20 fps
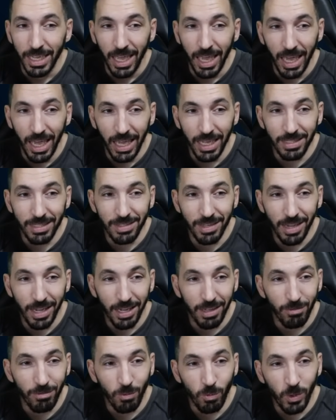And uh,
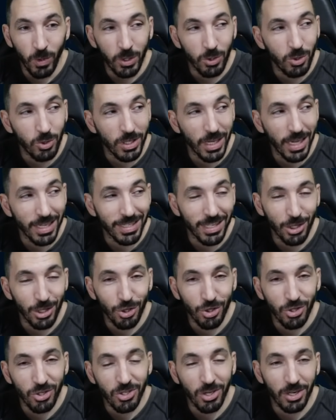when you see
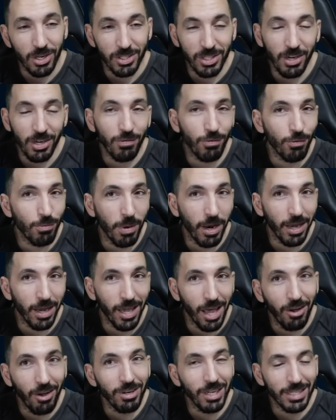Ascension Stars there for my
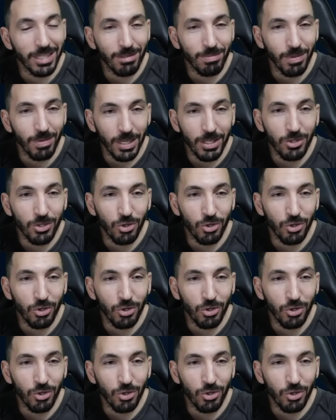account, it's it's